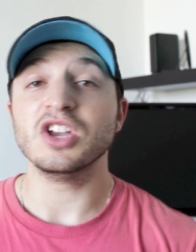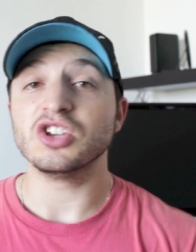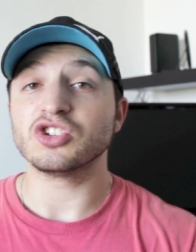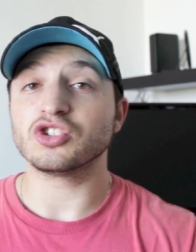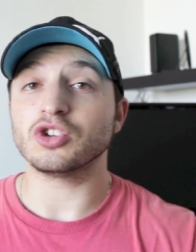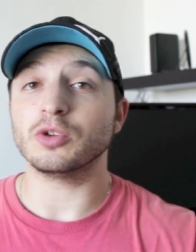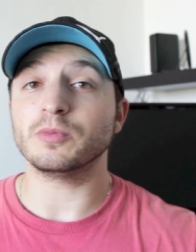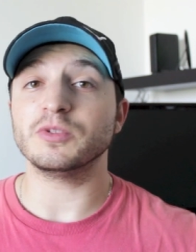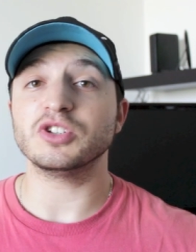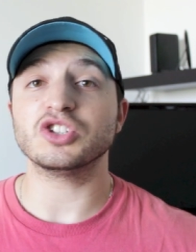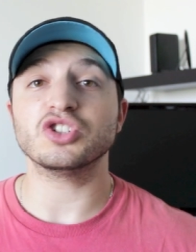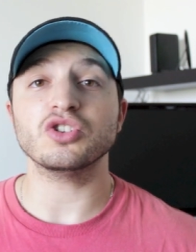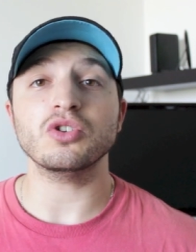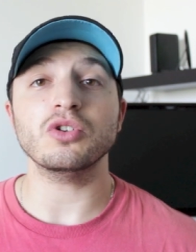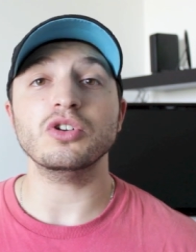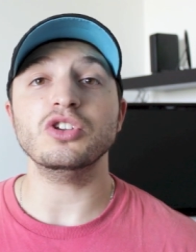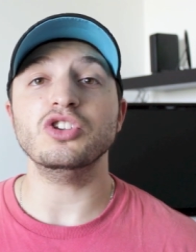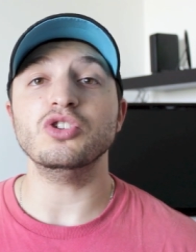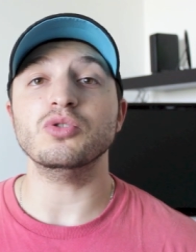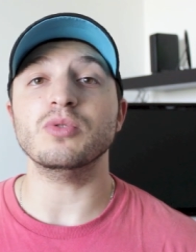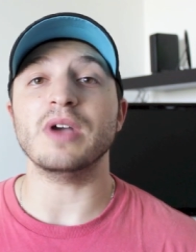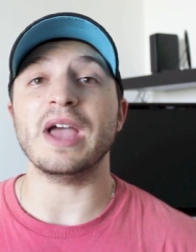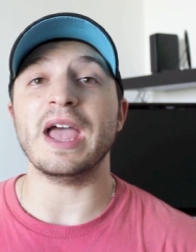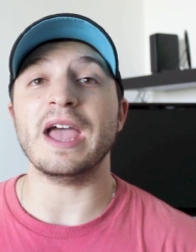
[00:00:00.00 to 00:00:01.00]
So I'll be
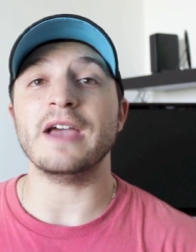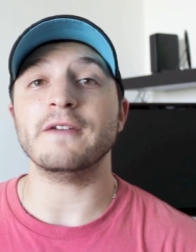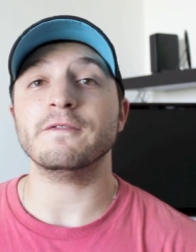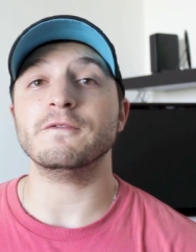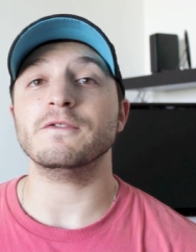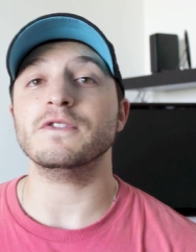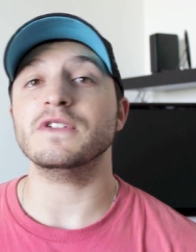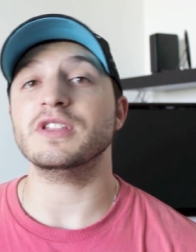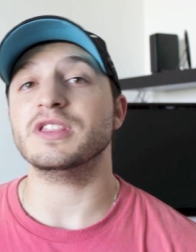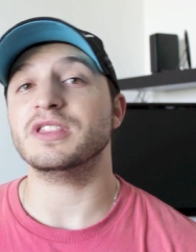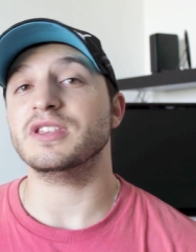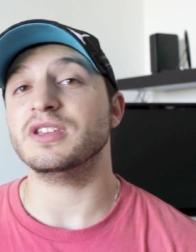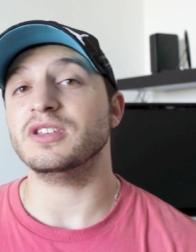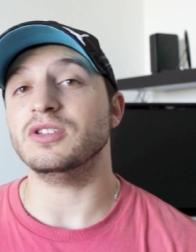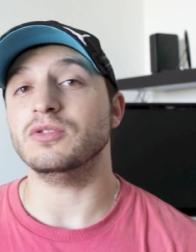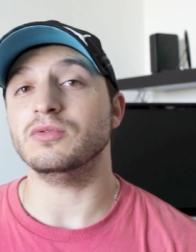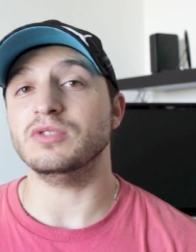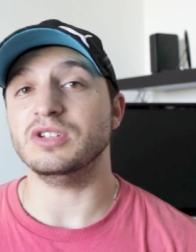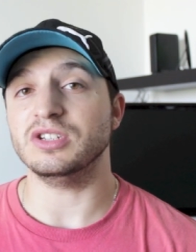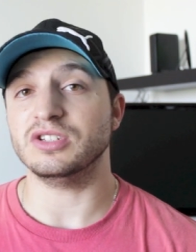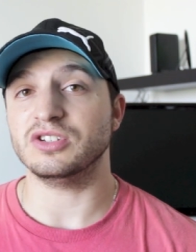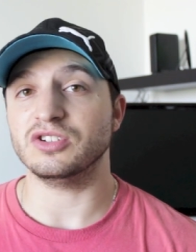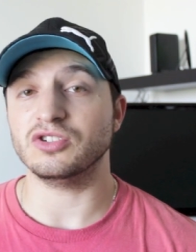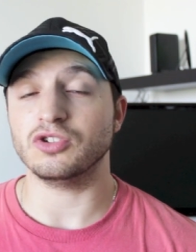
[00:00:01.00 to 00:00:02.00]
showing you everything you
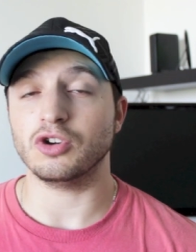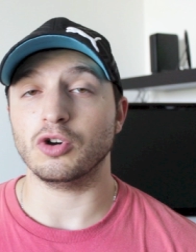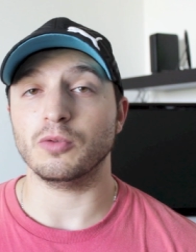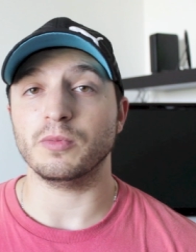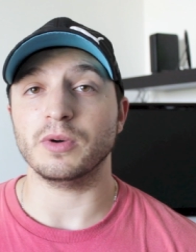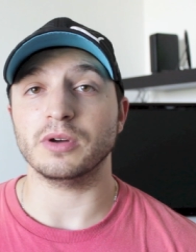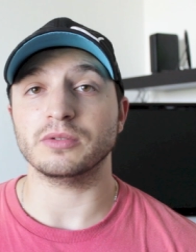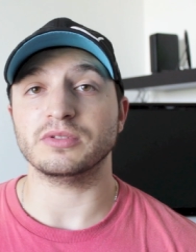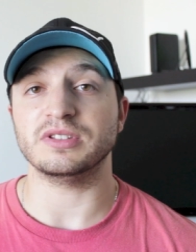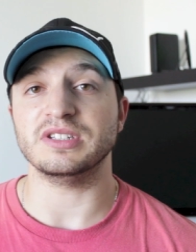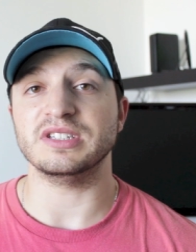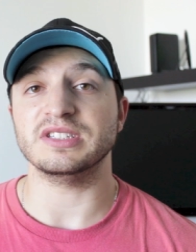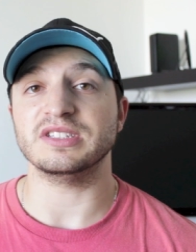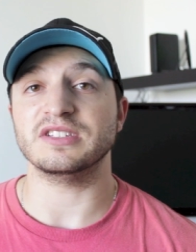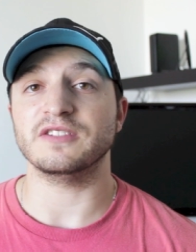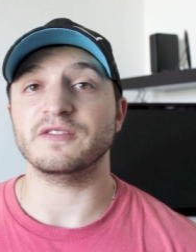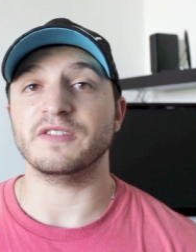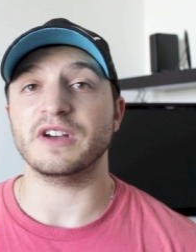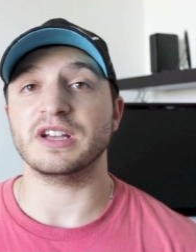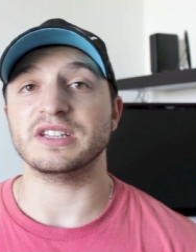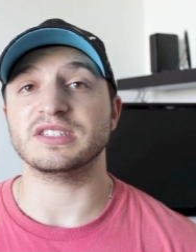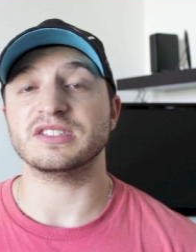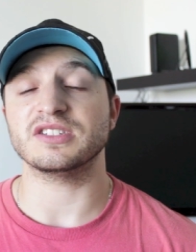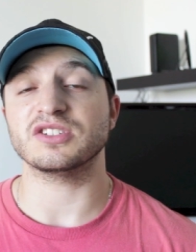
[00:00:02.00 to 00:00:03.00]
need to know about these
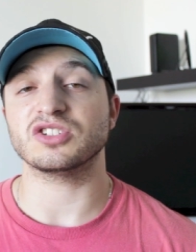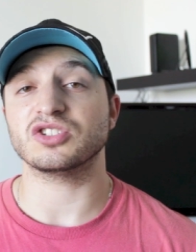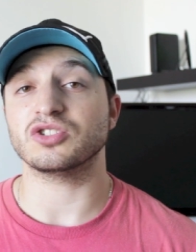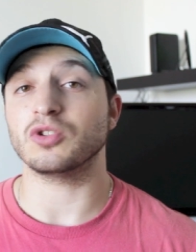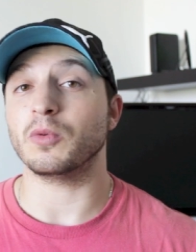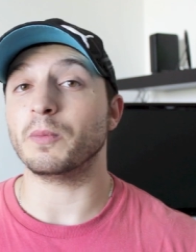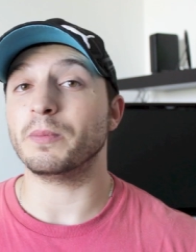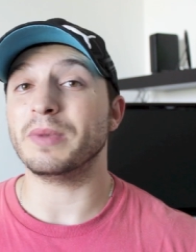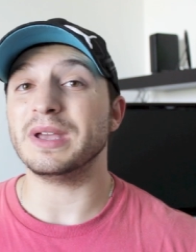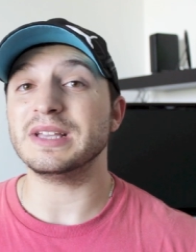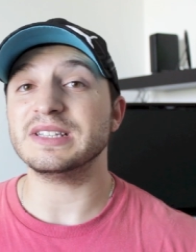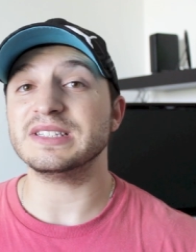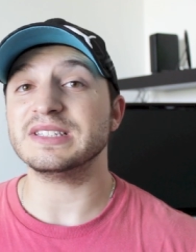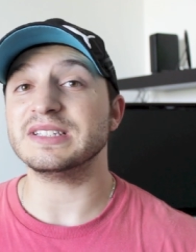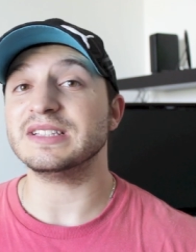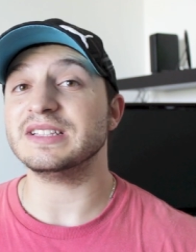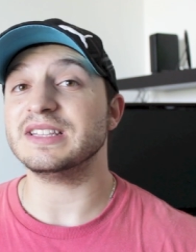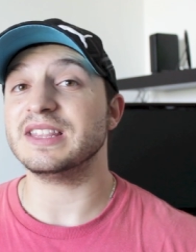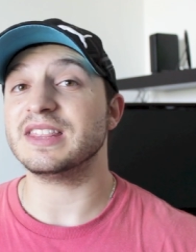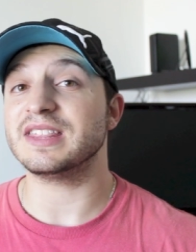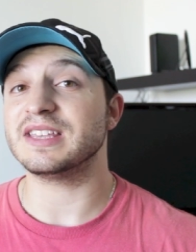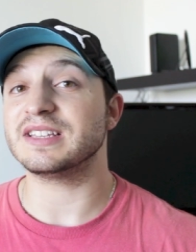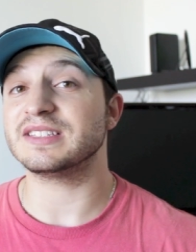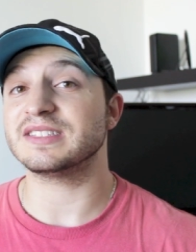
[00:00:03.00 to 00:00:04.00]
devices, so
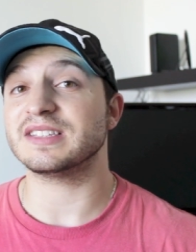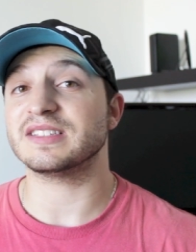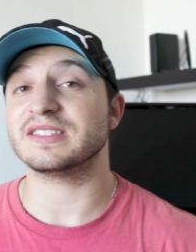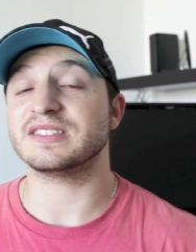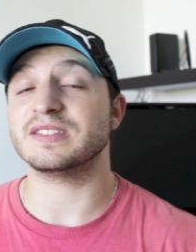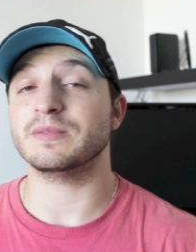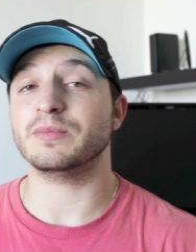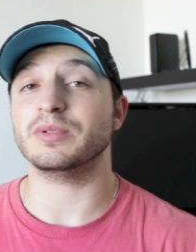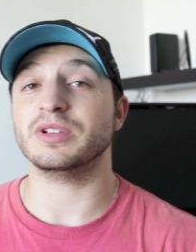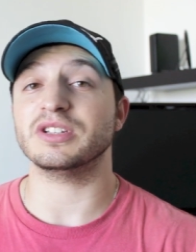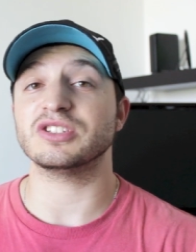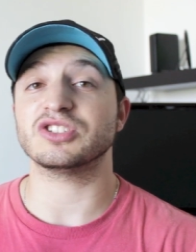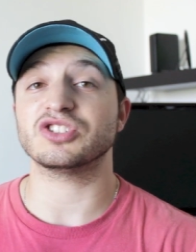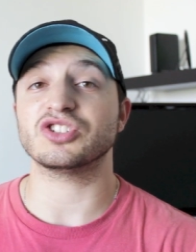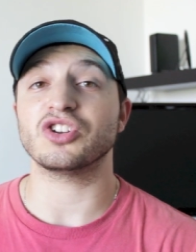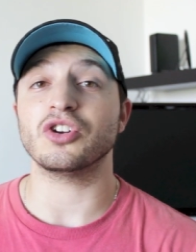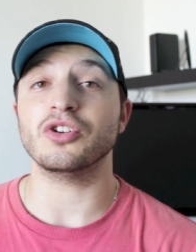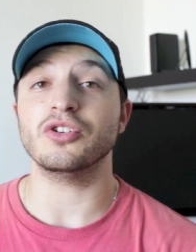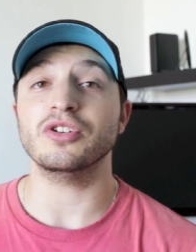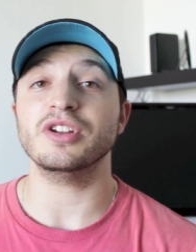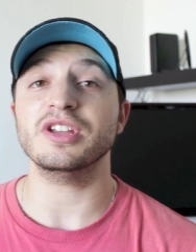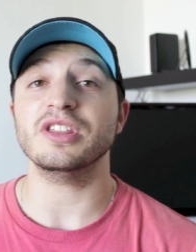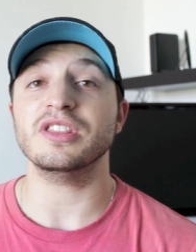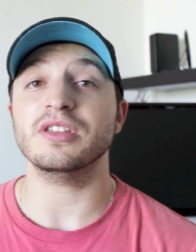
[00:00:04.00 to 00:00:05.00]
basically things as simple as
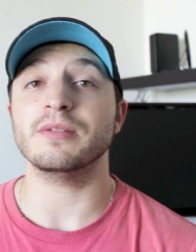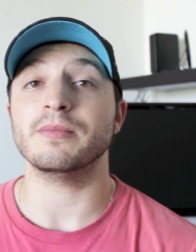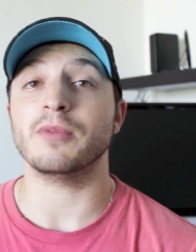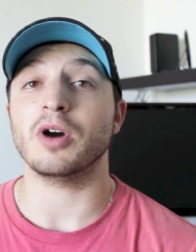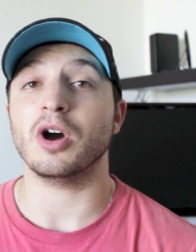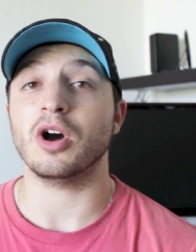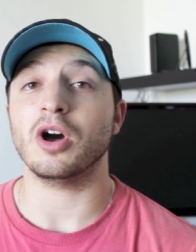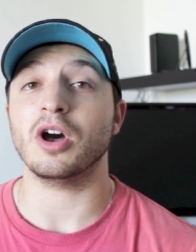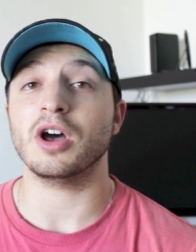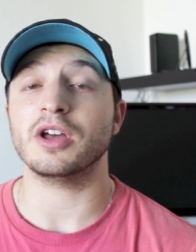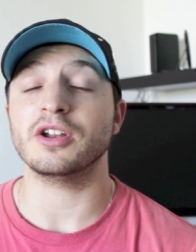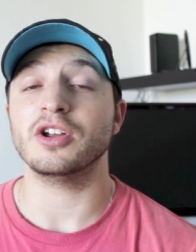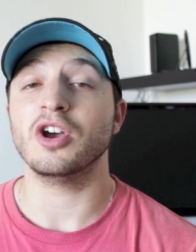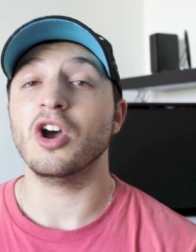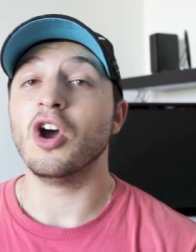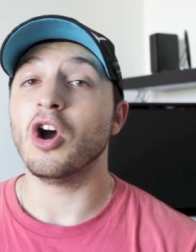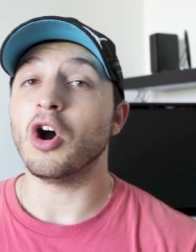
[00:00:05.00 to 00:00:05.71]
turning them on